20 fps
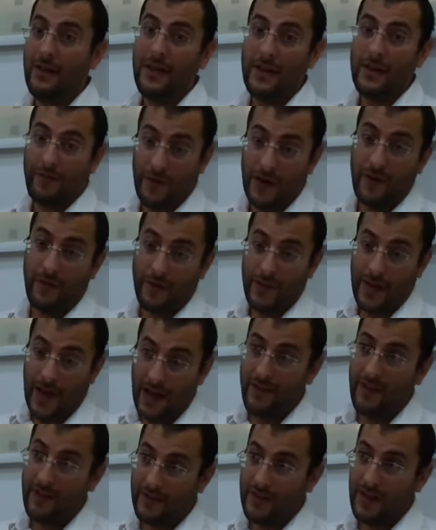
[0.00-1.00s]
If it fell from the
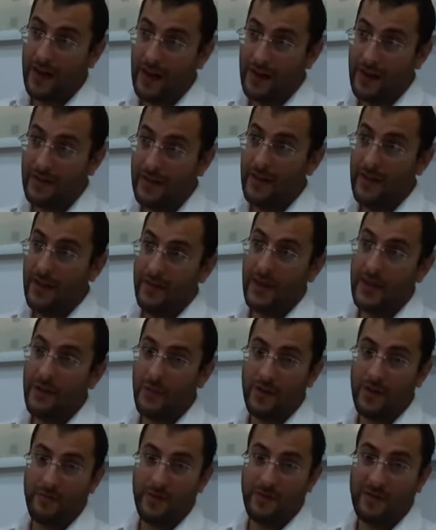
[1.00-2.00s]
other side, then he
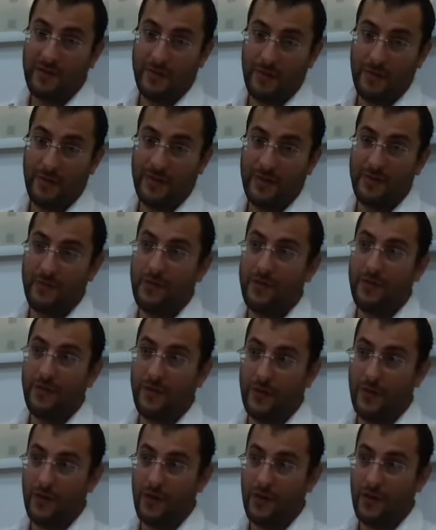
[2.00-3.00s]
wouldn't be responsible
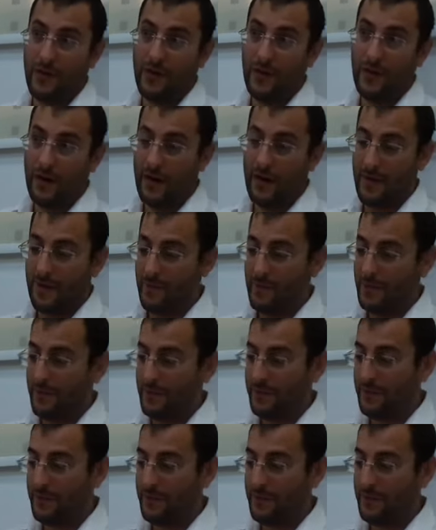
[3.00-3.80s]
for um,